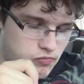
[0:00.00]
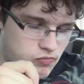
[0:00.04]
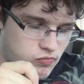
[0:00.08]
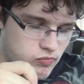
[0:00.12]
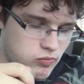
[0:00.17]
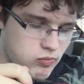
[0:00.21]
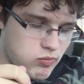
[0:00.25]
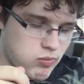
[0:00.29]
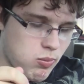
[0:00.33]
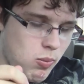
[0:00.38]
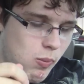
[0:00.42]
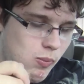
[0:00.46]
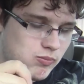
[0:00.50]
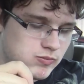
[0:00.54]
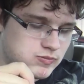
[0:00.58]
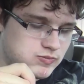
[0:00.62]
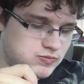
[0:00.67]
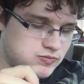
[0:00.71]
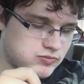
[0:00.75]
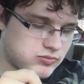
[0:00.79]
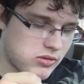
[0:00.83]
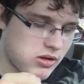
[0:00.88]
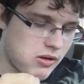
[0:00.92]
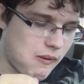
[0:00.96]
I
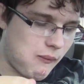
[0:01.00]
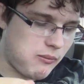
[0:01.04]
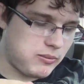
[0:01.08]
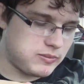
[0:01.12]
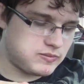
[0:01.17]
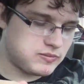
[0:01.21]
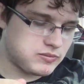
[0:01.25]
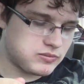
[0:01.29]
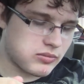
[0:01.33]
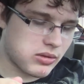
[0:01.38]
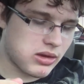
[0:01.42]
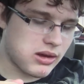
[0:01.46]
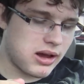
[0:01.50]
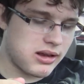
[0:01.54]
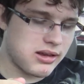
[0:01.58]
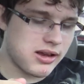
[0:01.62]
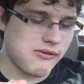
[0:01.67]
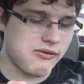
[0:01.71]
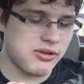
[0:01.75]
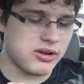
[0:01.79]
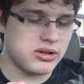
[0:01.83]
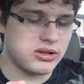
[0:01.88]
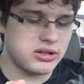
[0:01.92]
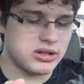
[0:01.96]

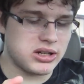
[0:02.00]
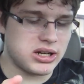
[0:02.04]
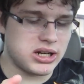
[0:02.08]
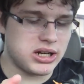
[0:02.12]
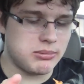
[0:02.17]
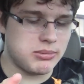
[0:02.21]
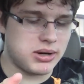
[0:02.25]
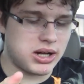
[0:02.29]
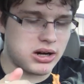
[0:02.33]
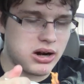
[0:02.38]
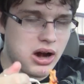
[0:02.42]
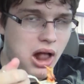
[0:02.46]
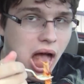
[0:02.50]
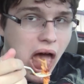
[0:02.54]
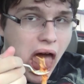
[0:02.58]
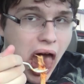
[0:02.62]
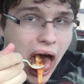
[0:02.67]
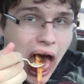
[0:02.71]
guess it couldn't get any better.